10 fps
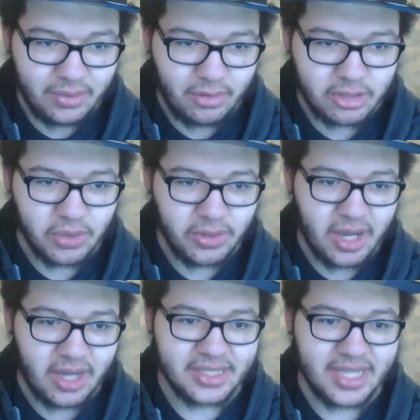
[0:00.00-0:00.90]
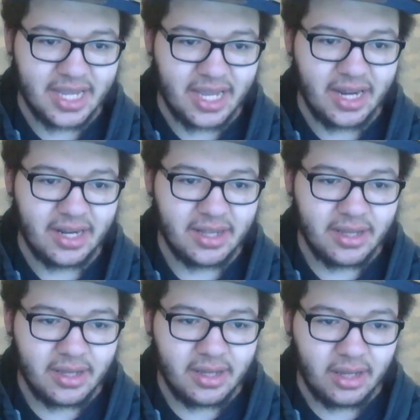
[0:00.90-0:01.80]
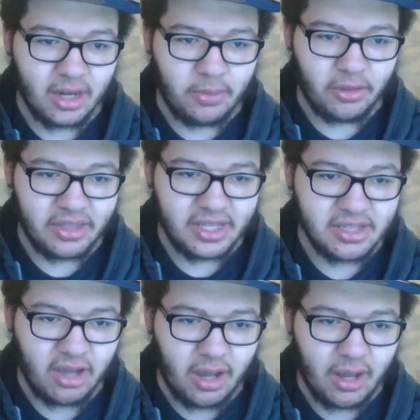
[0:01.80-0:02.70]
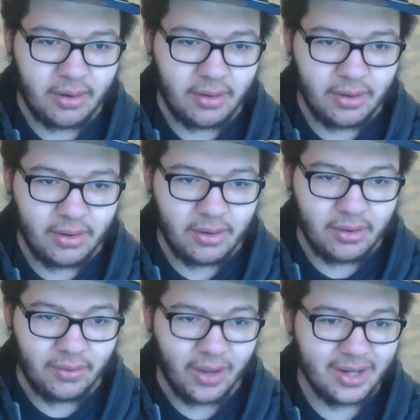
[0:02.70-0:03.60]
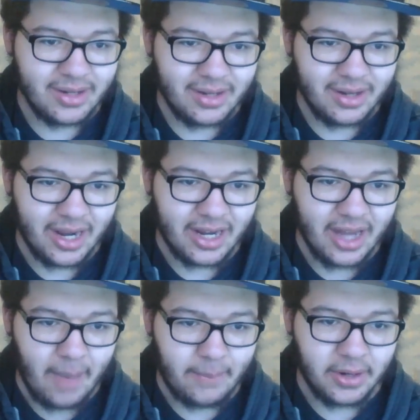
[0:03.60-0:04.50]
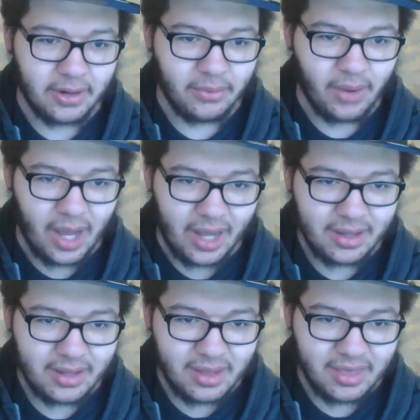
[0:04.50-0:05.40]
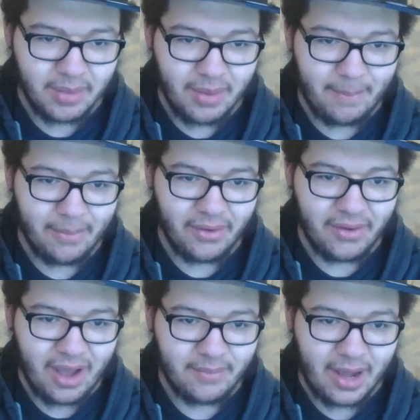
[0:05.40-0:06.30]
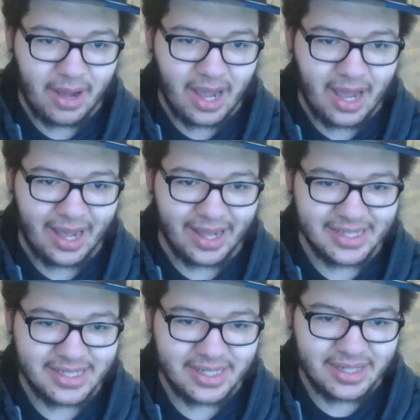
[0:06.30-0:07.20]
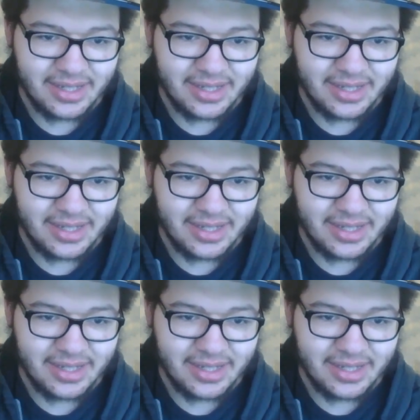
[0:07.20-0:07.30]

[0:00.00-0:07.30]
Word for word: What's going on? Is that Cade? Here, put these on. What? Ain't happening. Why? They might burn out my eyes,